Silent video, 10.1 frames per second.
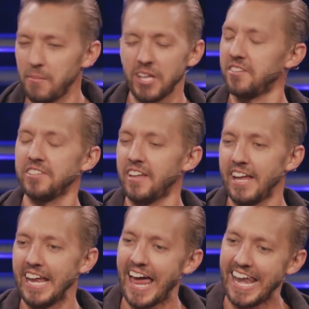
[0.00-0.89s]
I'm not listening to
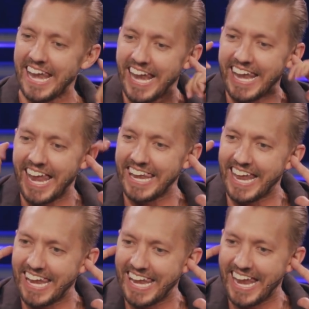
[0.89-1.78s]
that. La, la, la,
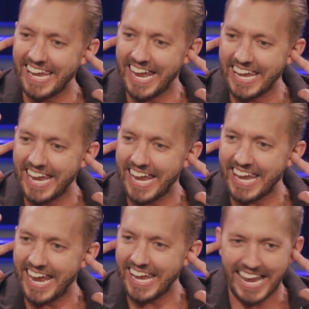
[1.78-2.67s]
la, la, la, la,
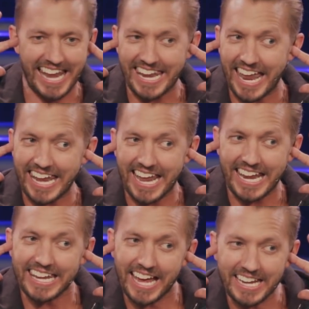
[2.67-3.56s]
la, la,
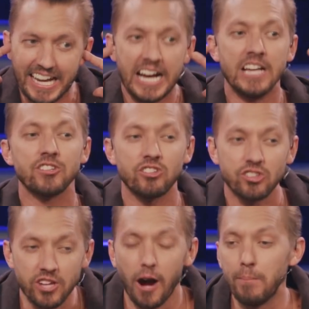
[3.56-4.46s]
la, la,
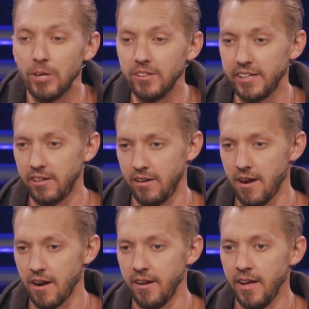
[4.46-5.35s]
stubbornly
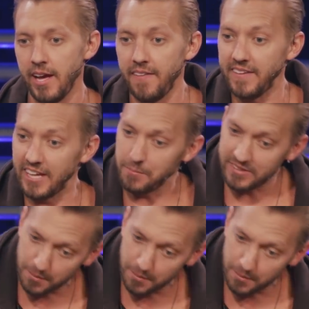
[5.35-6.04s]
hard and the enemy's